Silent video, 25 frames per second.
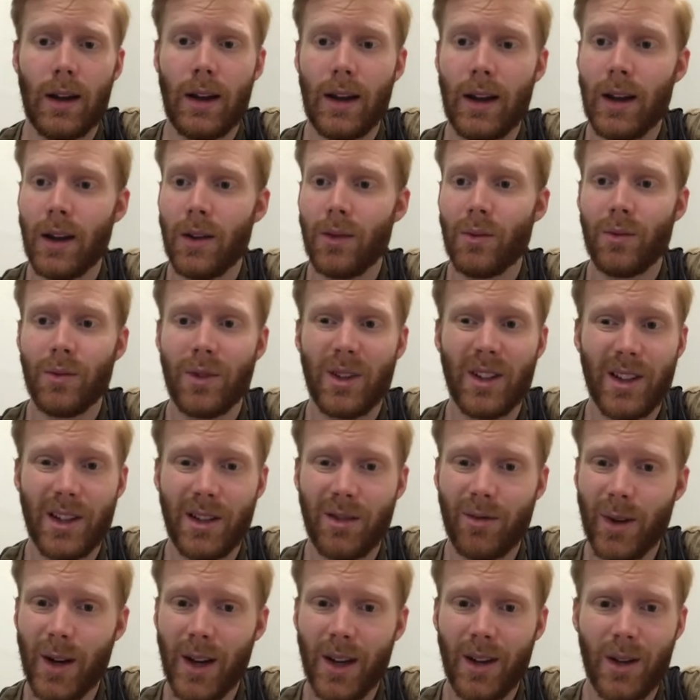I had really
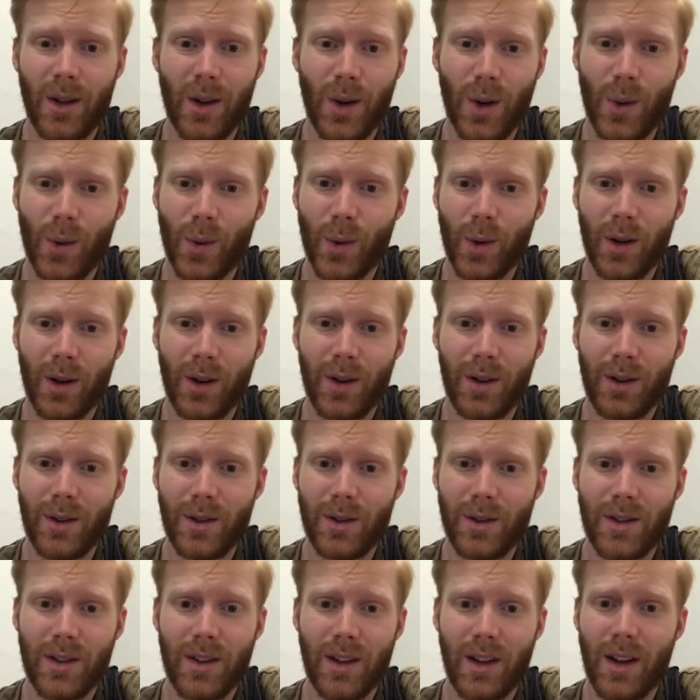great
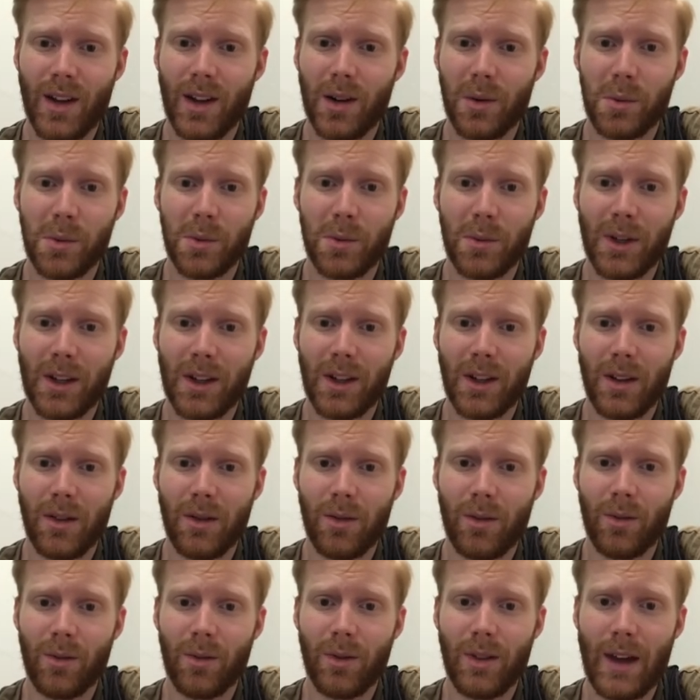coworkers that helped me get
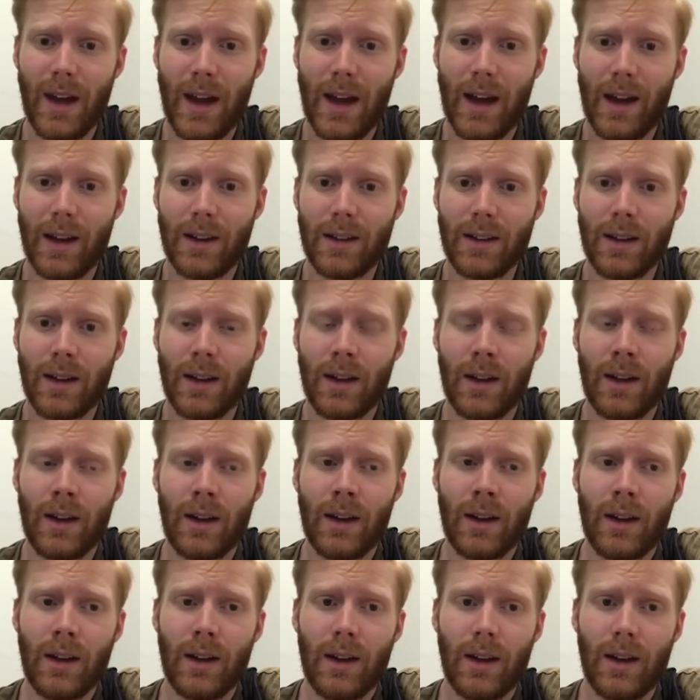through that,
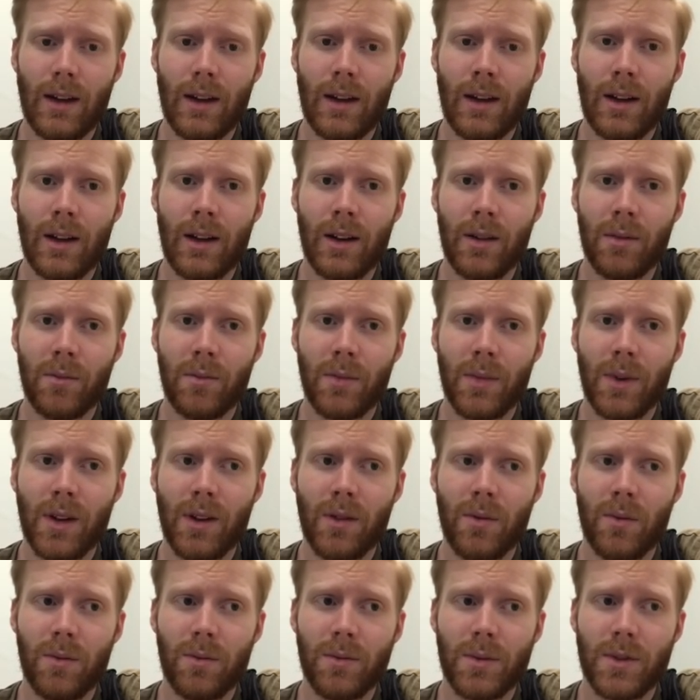
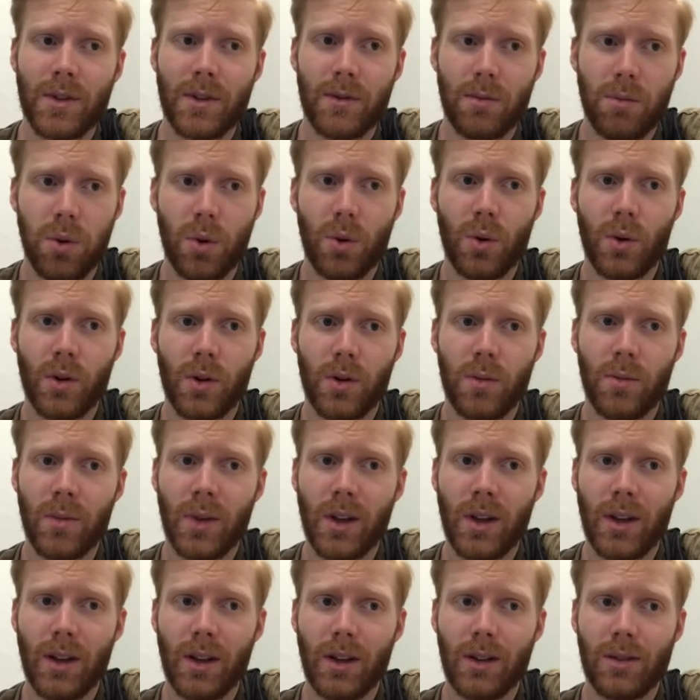and supported
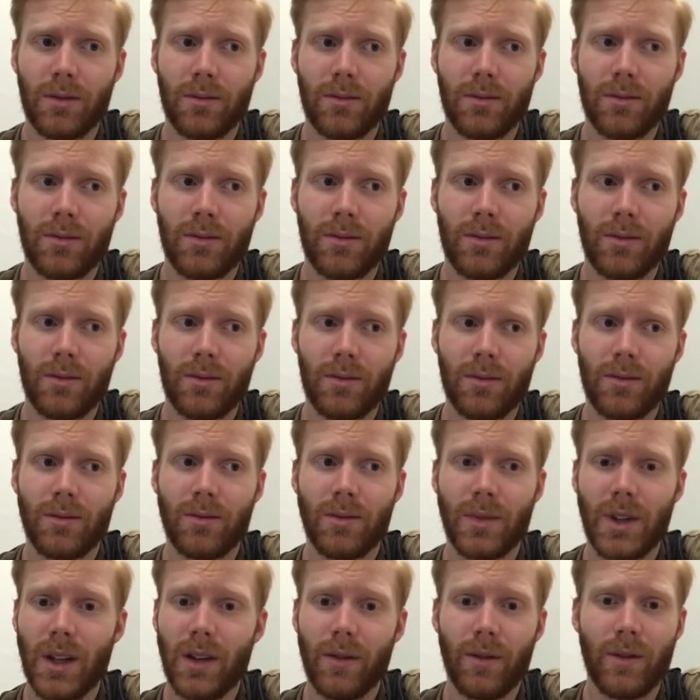me
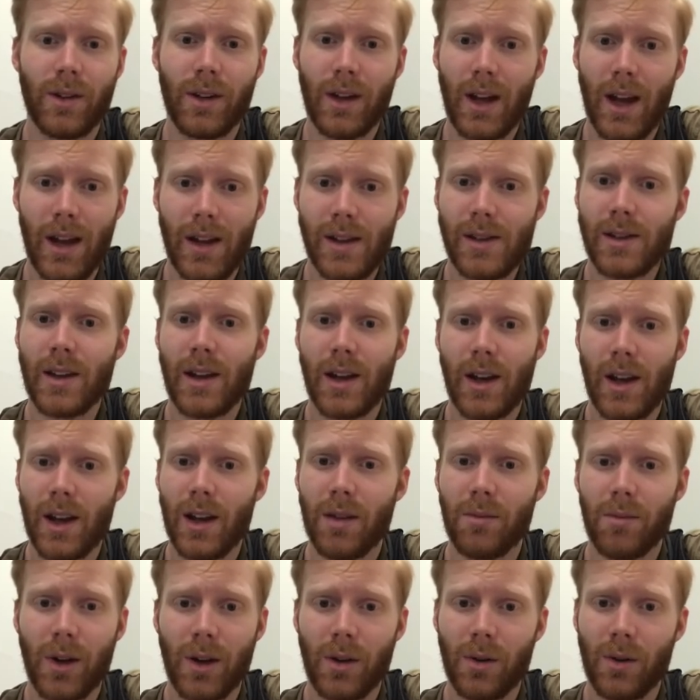even as I
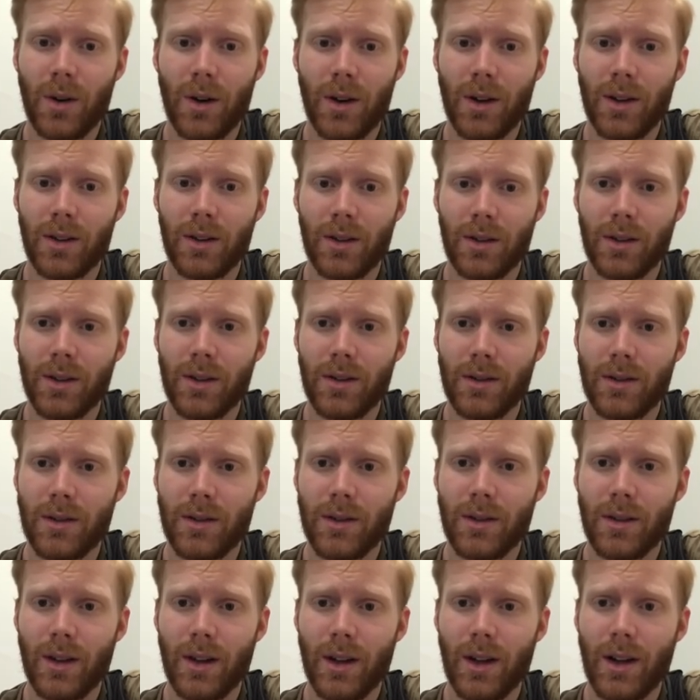had my chronic
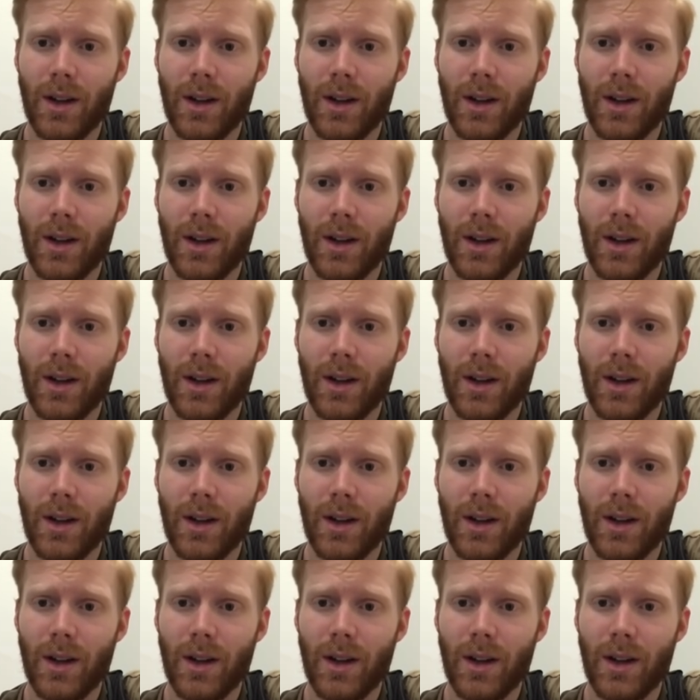illness.